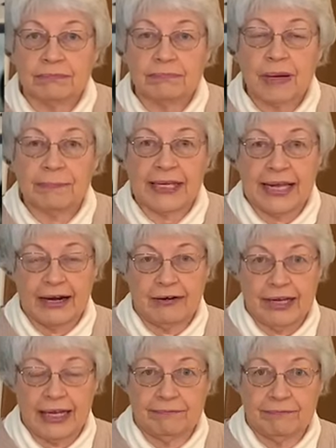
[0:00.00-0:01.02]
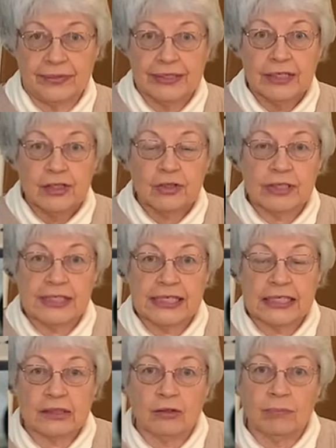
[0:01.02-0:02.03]
puppy area. You see
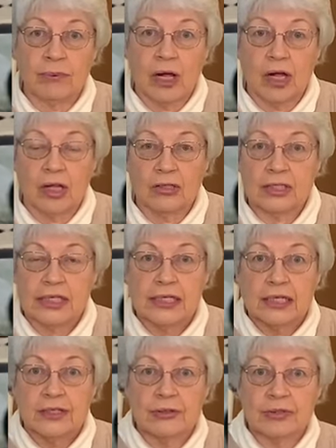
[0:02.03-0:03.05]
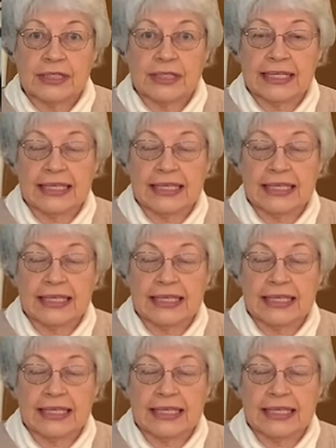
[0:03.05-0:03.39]
the little balls, you see